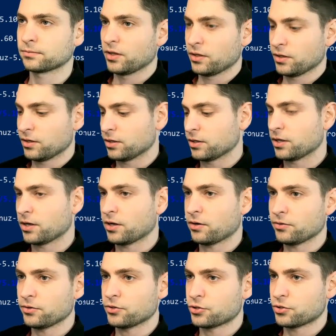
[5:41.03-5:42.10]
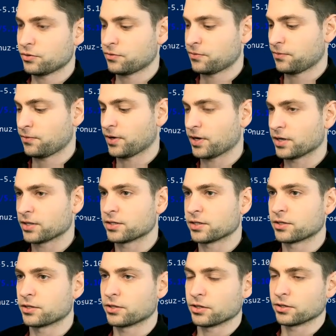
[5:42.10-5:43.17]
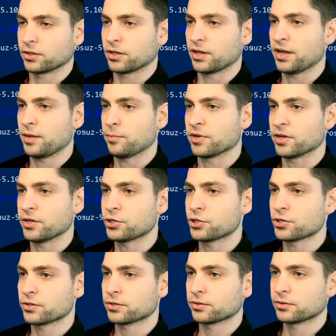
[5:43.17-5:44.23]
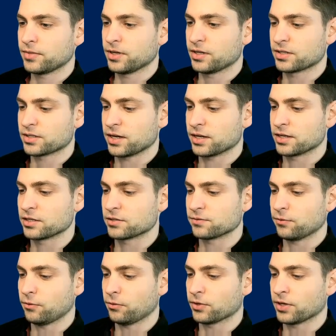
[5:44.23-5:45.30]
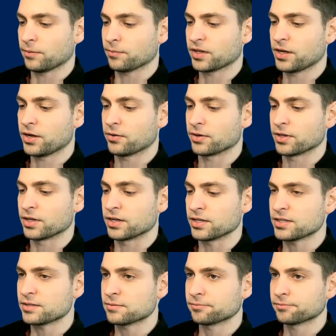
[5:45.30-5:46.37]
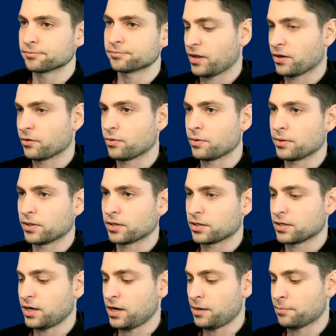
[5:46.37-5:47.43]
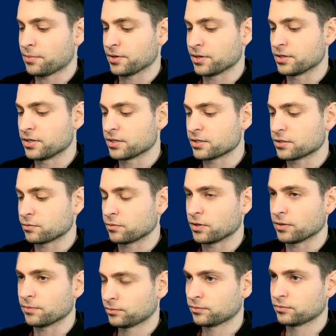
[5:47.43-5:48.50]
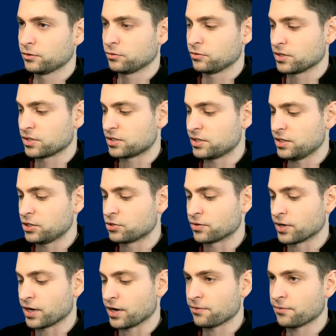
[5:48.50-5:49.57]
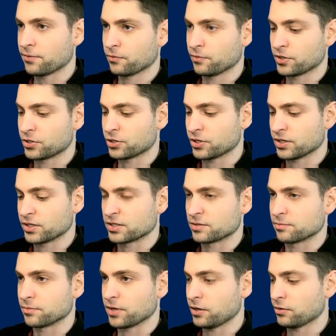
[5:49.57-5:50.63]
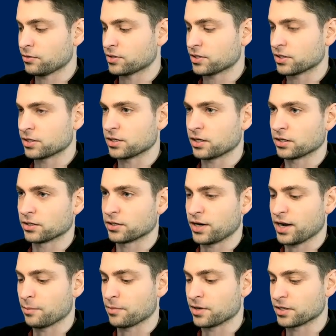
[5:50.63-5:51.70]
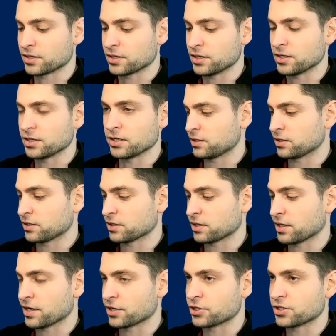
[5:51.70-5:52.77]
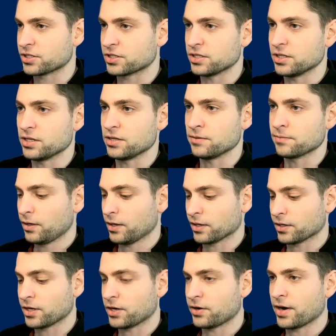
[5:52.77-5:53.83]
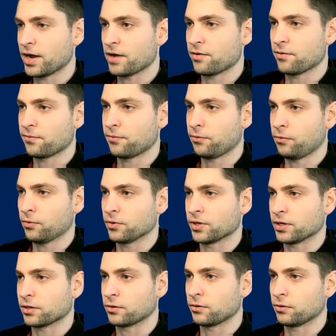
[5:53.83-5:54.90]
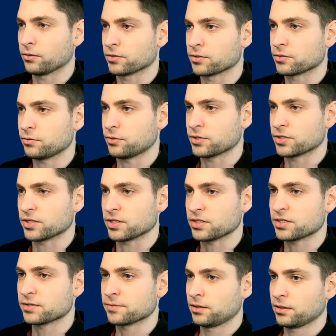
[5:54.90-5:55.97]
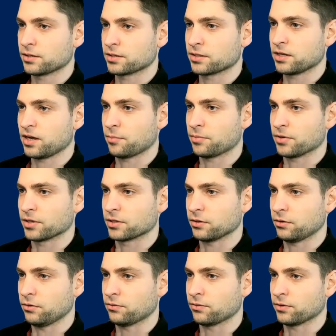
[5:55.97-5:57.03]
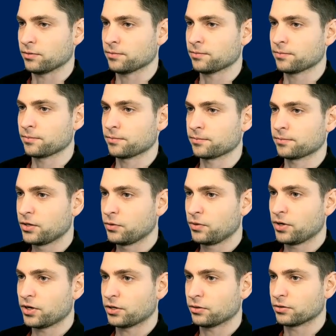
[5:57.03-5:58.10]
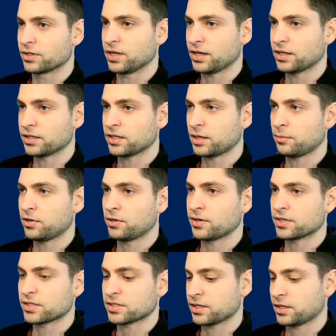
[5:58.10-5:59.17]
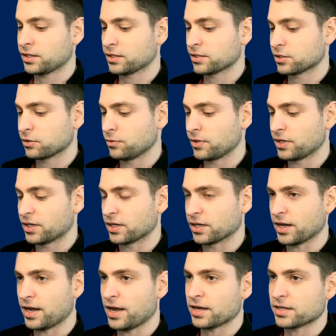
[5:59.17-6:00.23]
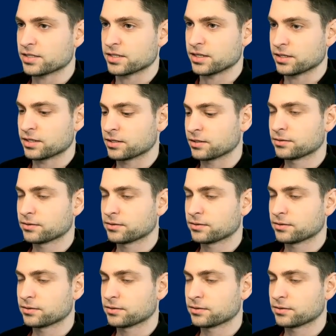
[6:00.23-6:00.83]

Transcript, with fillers: Now you should find the kernel image inside this folder. Here it is. And we will copy this one to the C drive, which is mounted under M N T slash C. And there I have a folder called sources. Let's copy it over. We are now done in W S L, so we can exit.